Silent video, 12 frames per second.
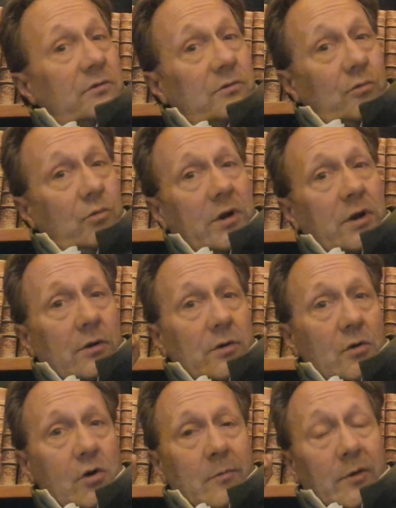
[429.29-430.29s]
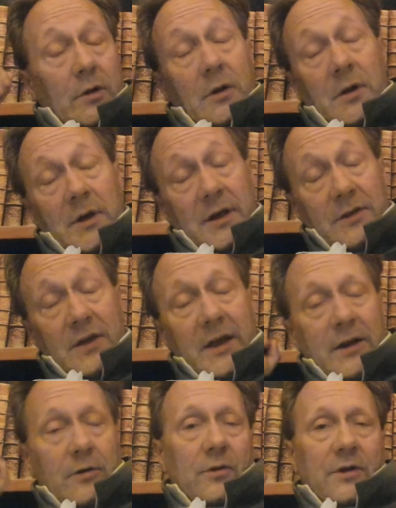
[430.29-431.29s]
We are normal and they
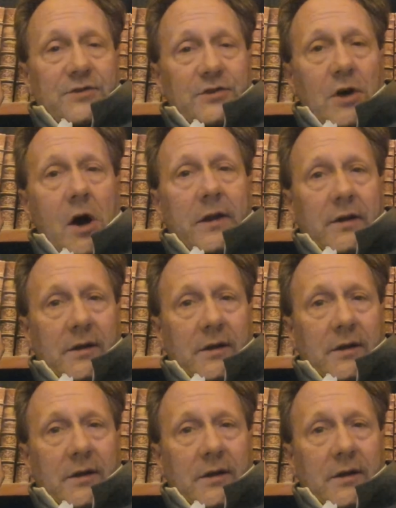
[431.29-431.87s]
are exotic.